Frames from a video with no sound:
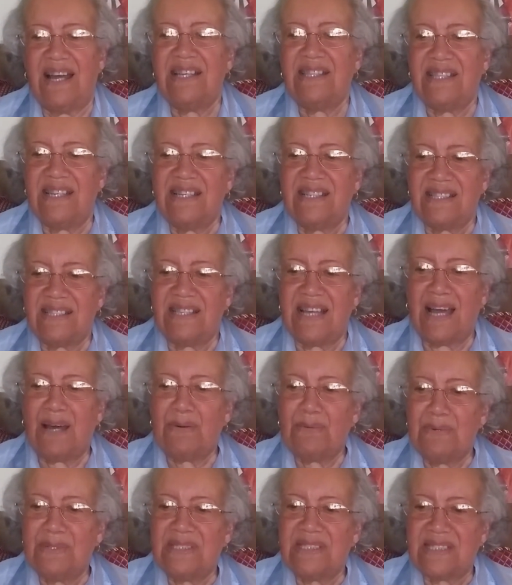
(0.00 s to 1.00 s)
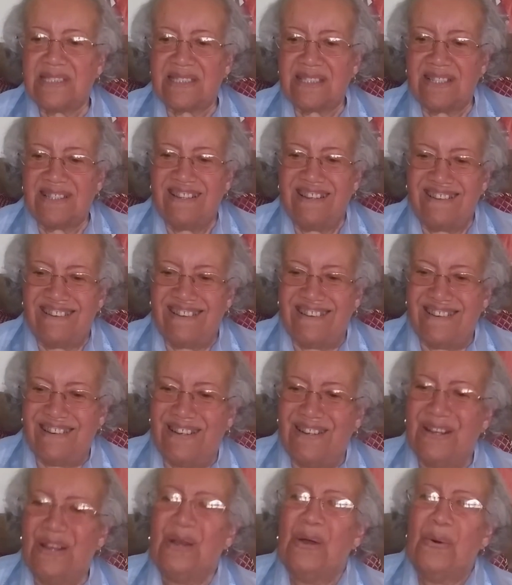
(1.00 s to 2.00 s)
I think that was
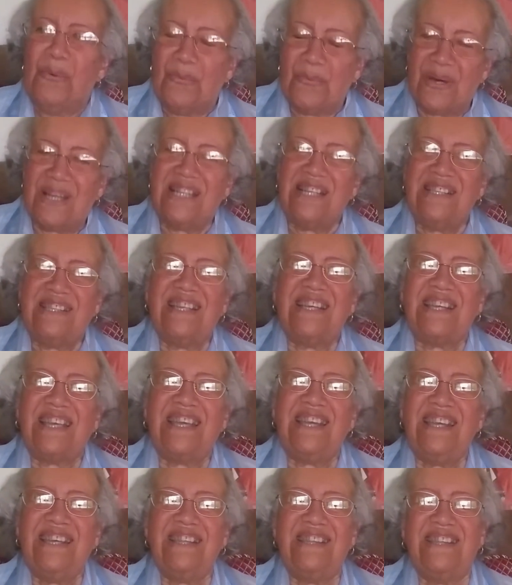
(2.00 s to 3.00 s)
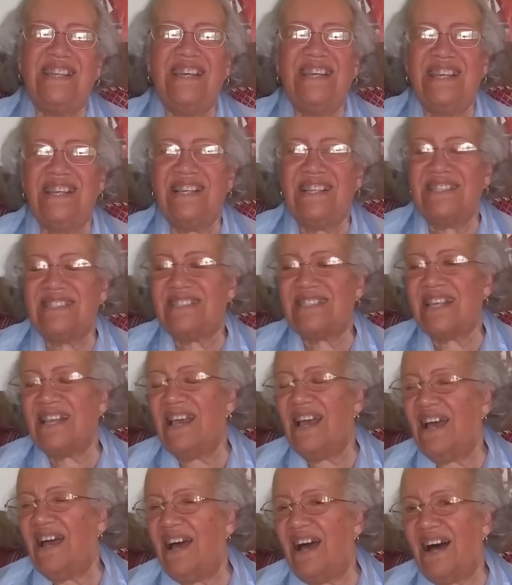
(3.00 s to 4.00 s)
one of the key things.